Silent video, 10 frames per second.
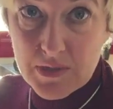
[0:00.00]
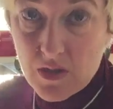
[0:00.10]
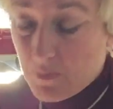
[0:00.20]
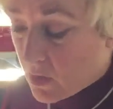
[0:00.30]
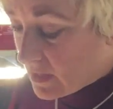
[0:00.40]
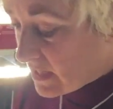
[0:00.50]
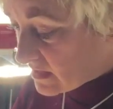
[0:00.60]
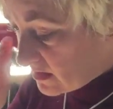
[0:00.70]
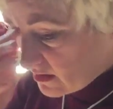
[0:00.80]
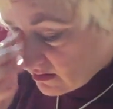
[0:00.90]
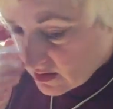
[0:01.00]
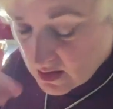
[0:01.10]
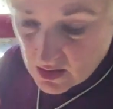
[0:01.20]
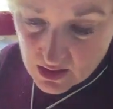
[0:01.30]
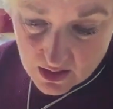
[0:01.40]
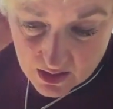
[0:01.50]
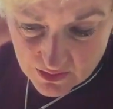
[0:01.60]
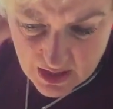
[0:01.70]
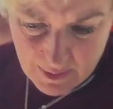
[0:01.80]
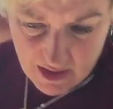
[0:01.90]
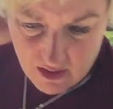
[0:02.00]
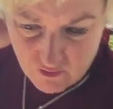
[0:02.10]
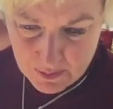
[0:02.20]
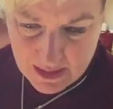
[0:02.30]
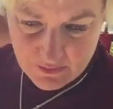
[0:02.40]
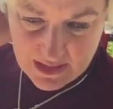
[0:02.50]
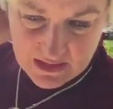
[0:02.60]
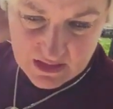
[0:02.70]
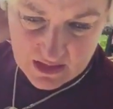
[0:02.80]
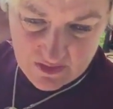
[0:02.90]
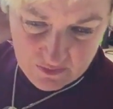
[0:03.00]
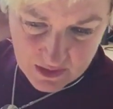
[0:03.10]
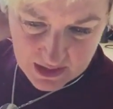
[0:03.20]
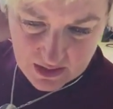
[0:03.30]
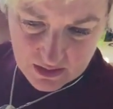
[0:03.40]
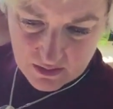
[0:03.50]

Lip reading: So I put on less than, I think about £0.5 pound, that is, isn't it? If my